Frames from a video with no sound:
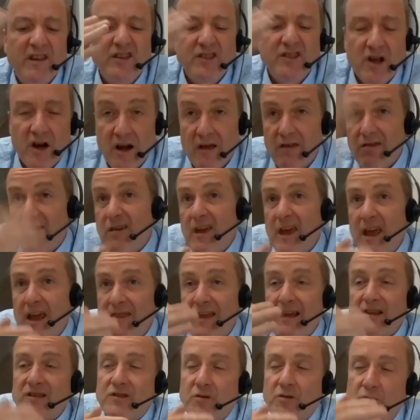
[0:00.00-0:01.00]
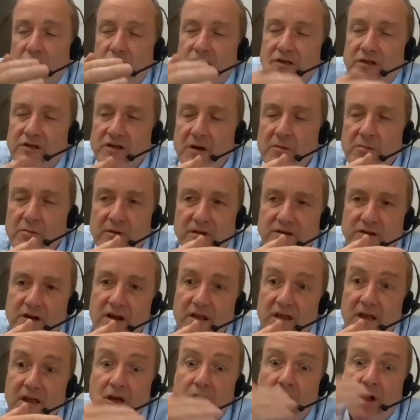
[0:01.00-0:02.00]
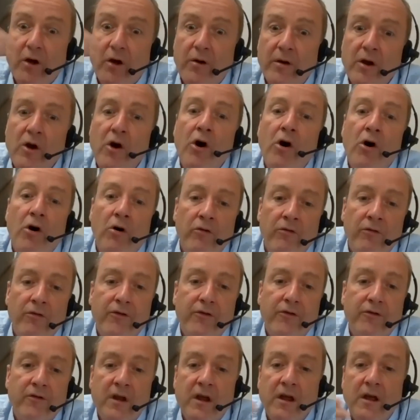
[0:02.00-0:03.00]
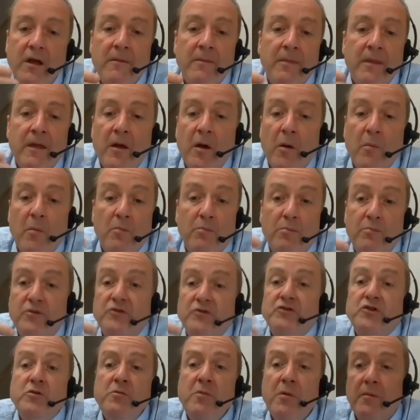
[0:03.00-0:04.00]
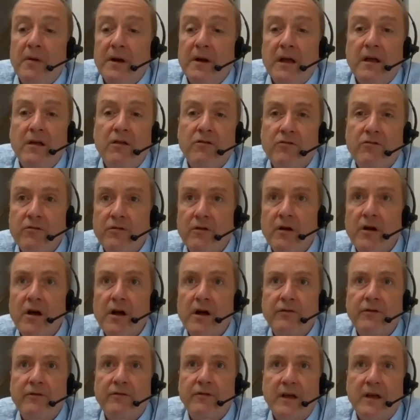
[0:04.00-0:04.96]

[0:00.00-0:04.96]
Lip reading: kind of thing, that's the worst example, this kind of thing going on, presumably through the life of the